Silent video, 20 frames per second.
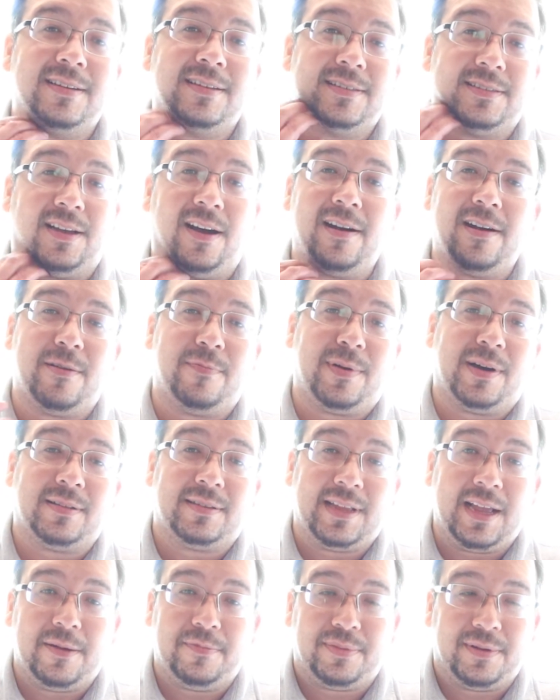sorry
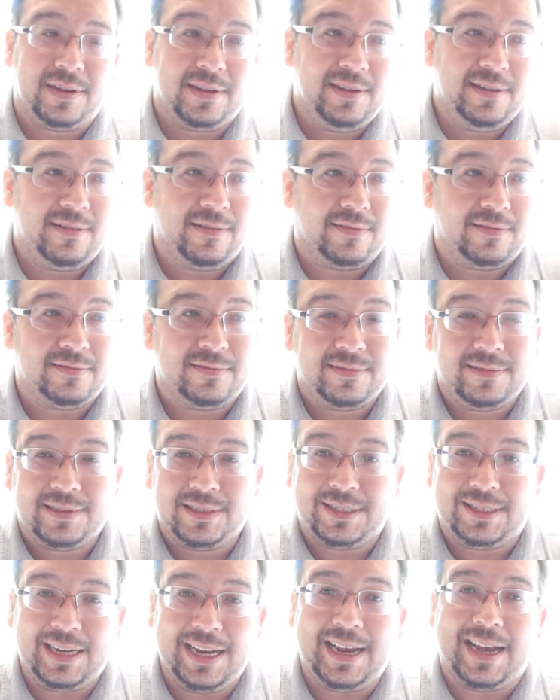about that, but you know,
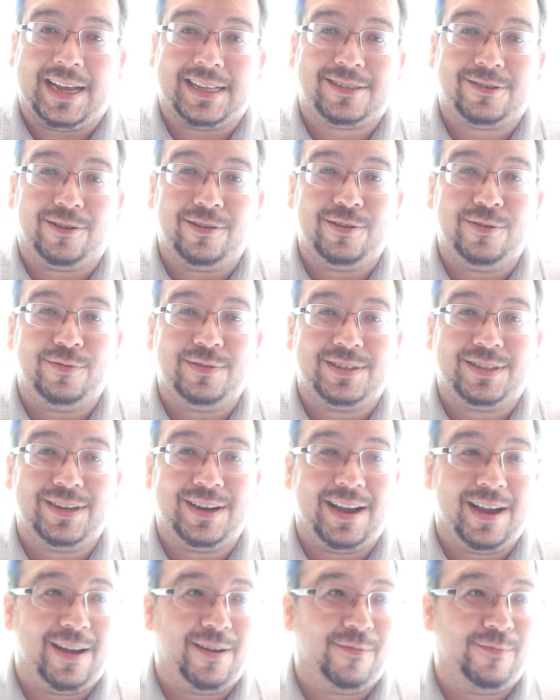shit, I told you we
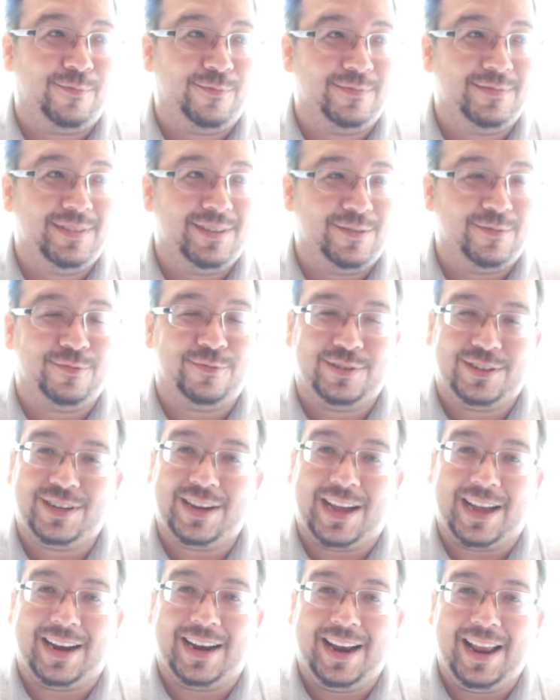should
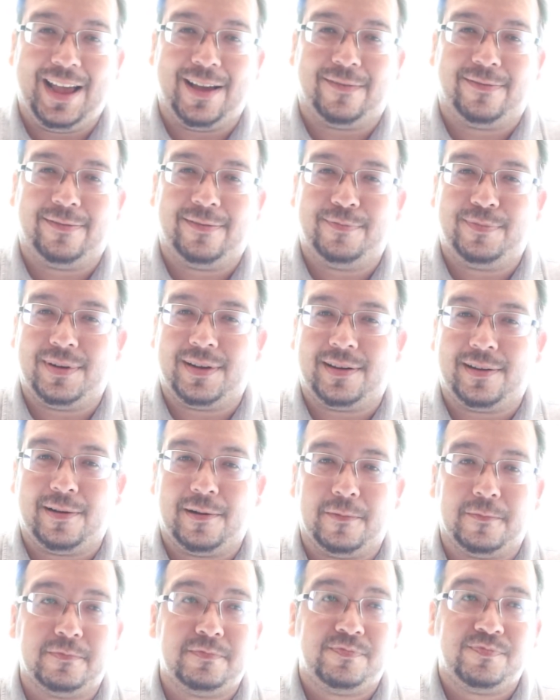have left,
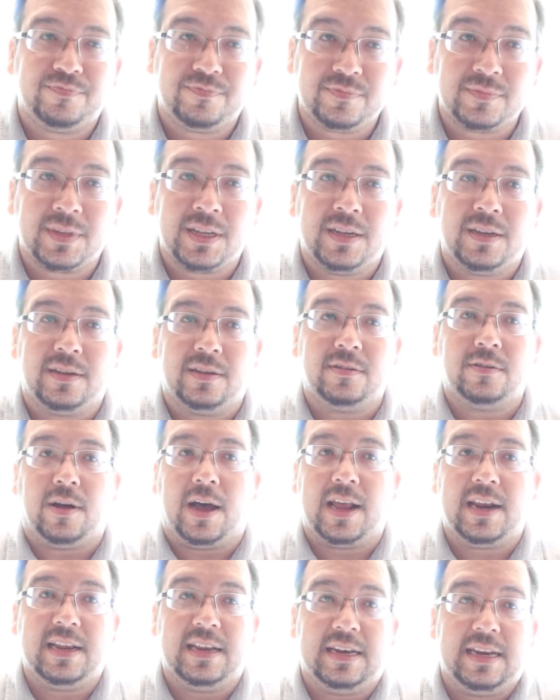but you know,
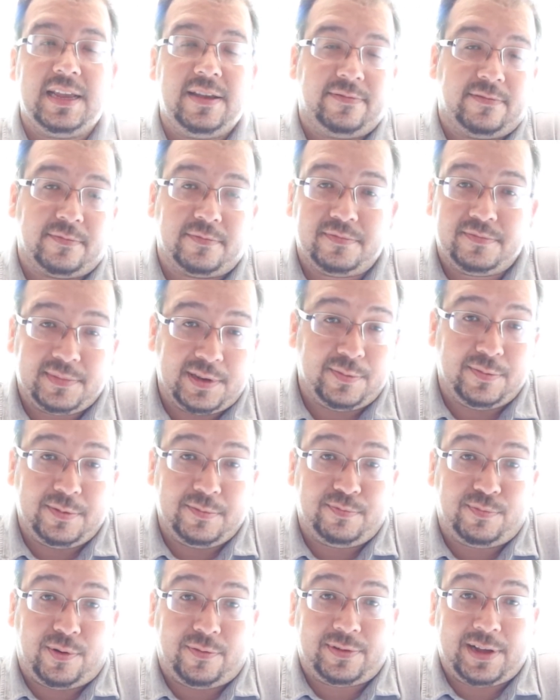I didn't leave him, and we
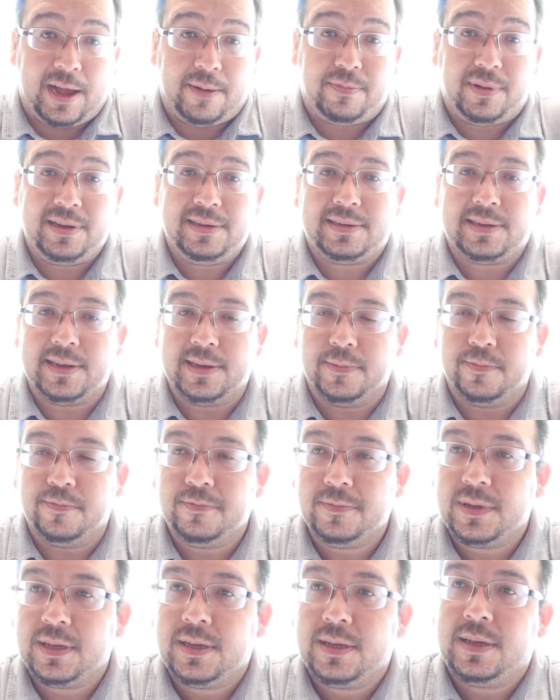both got busted.
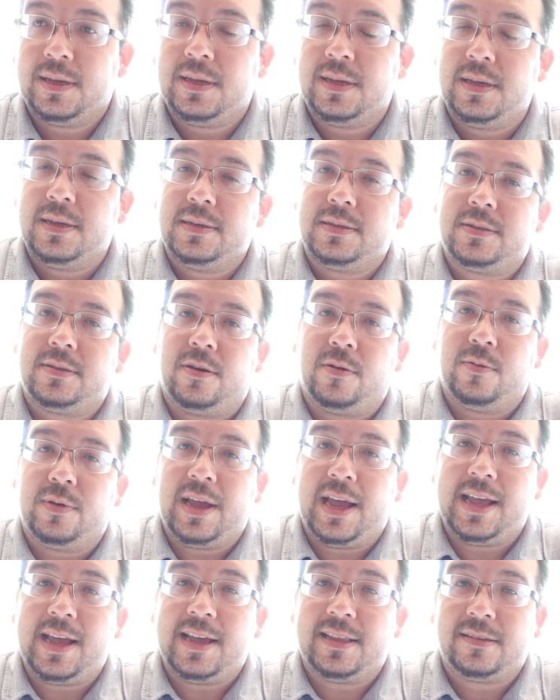So
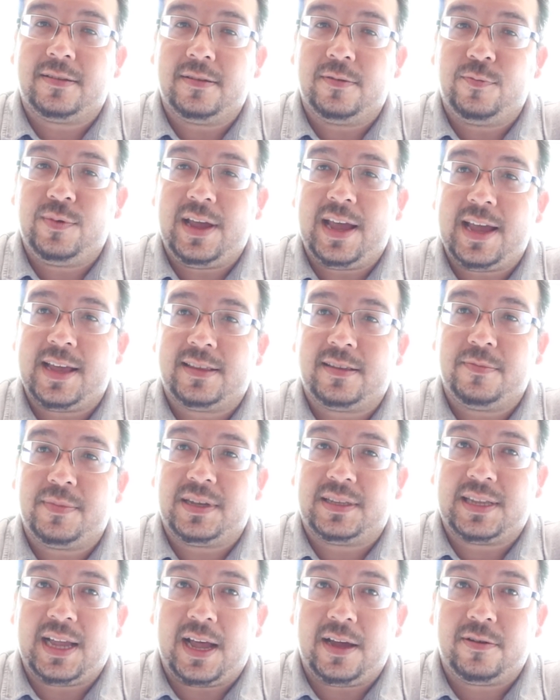we ate at the
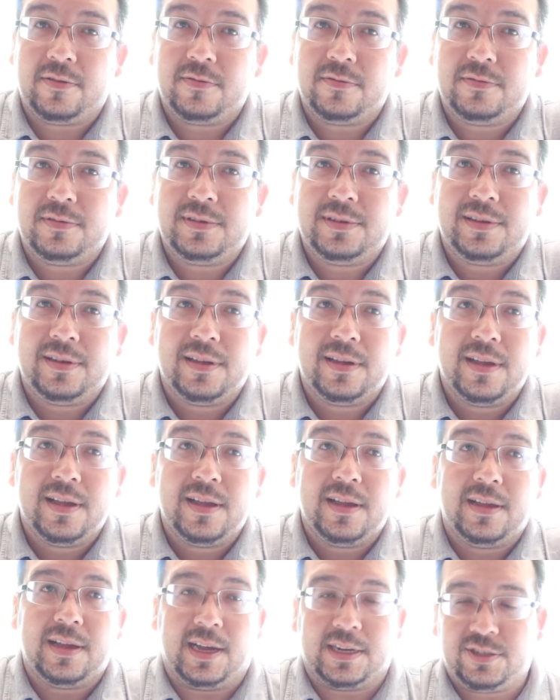McDonald's.
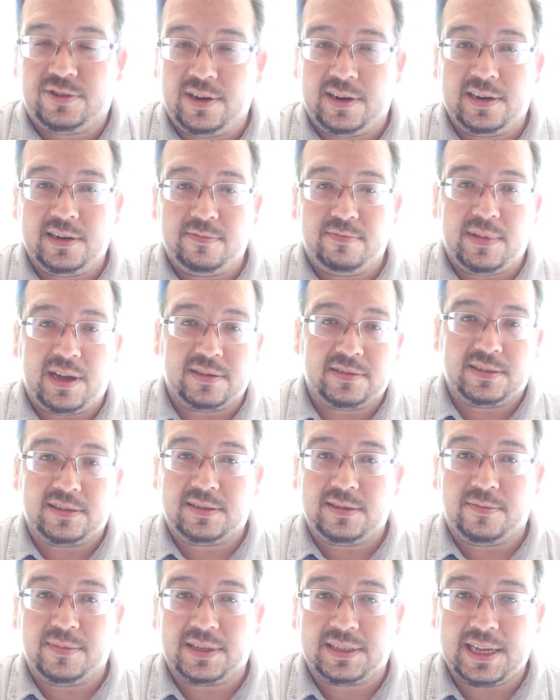I treated him out to
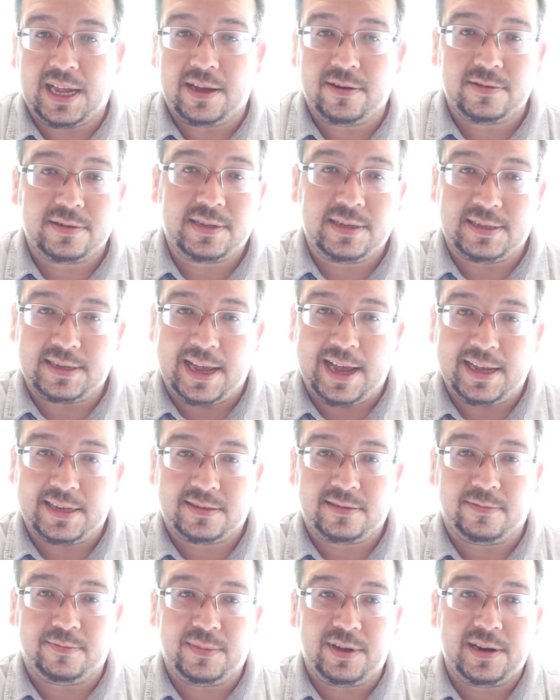some McDonald's because I had
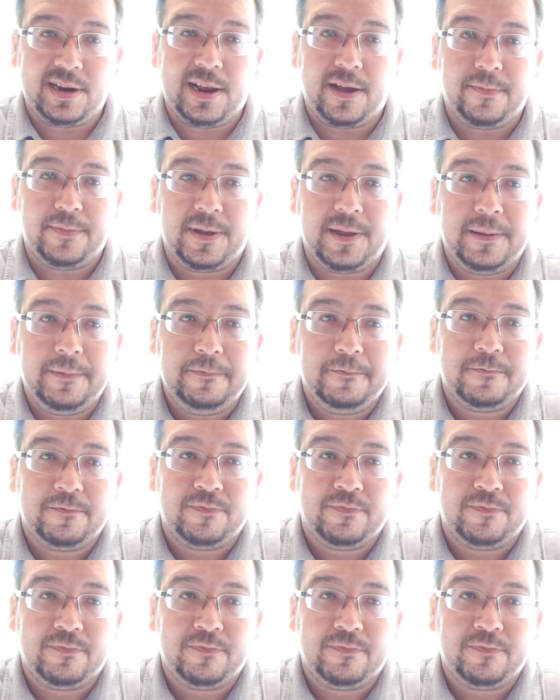some money on me.